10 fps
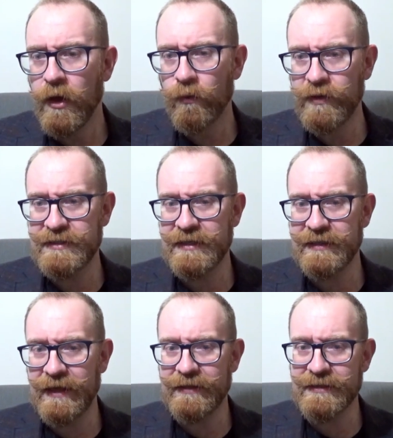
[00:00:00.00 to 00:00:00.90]
We see
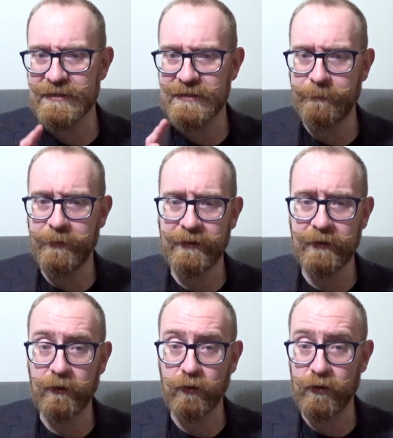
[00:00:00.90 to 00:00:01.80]
that this is
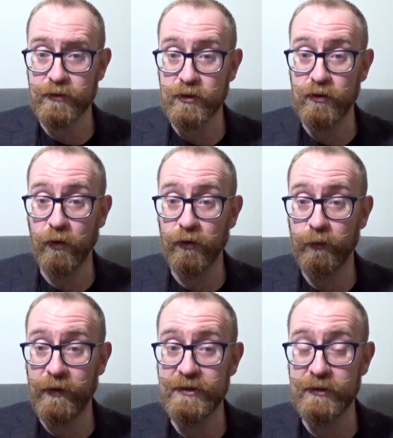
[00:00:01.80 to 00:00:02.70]
depicted across
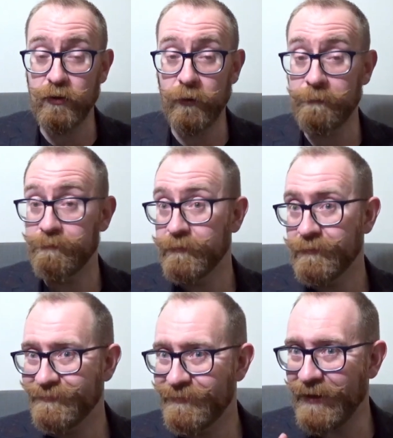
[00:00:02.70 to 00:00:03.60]
Northwest Europe
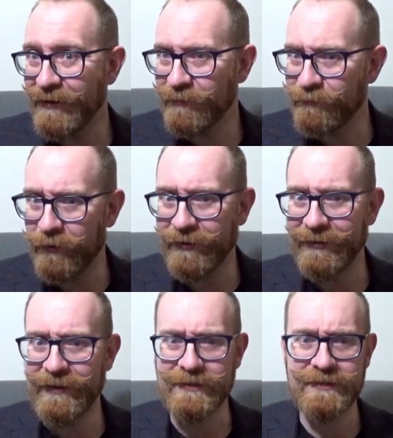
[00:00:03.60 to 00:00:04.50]
at the very
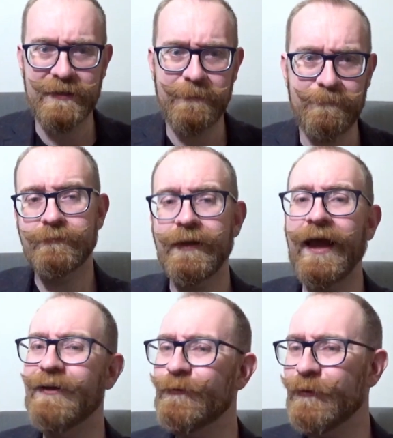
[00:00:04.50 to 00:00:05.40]
least.
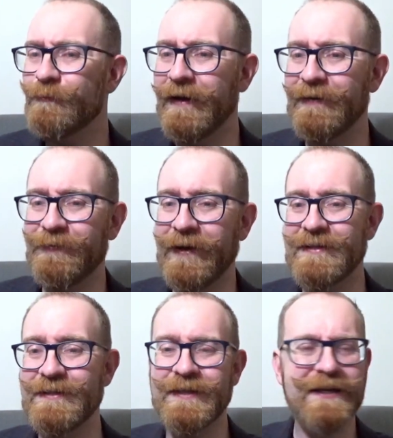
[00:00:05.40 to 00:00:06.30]
As with many
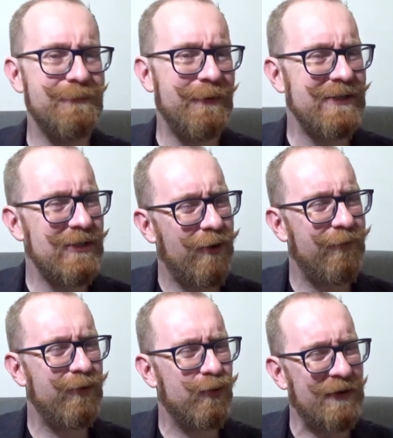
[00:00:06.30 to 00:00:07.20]
fashions, especially
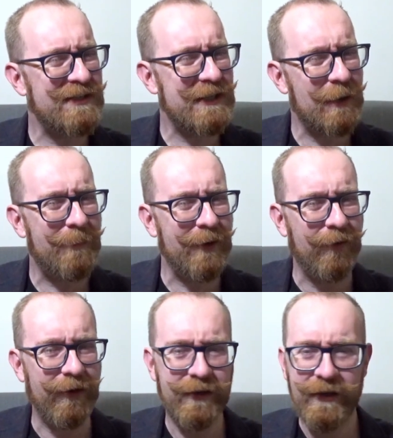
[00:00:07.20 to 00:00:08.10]
over a 20-year
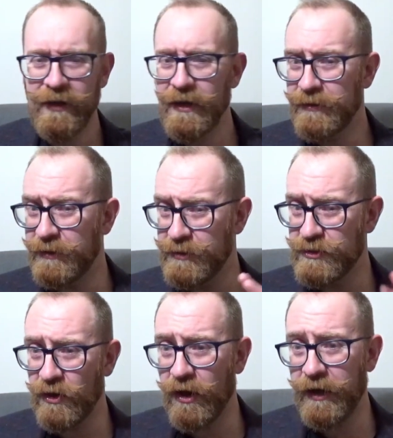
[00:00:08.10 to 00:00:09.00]
period, the
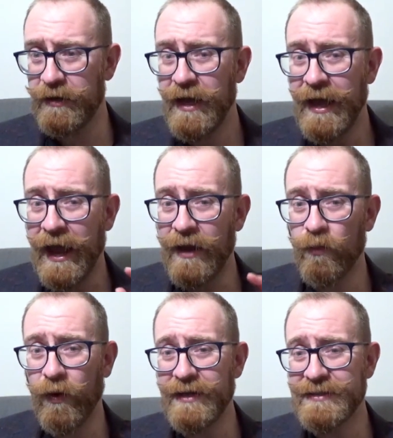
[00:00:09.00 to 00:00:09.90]
design and
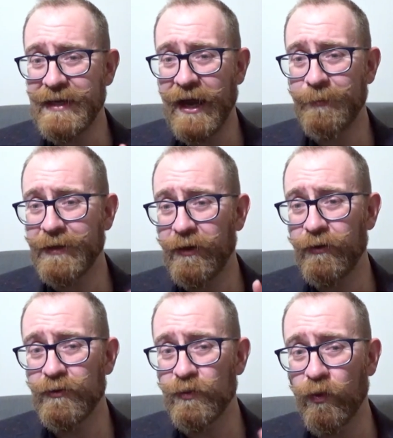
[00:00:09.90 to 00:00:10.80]
ways the arming
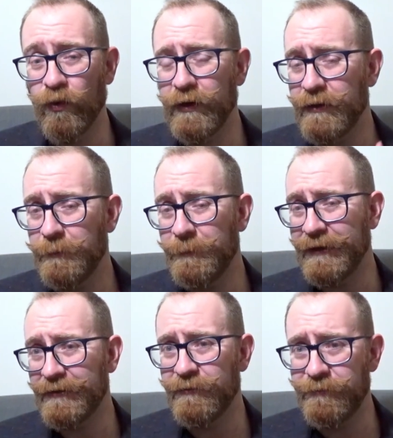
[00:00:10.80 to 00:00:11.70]
coat is worn and
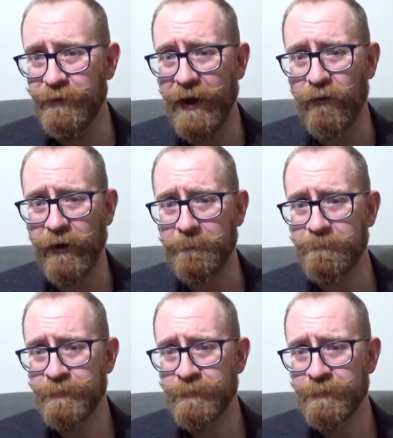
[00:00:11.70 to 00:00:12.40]
depicted vary.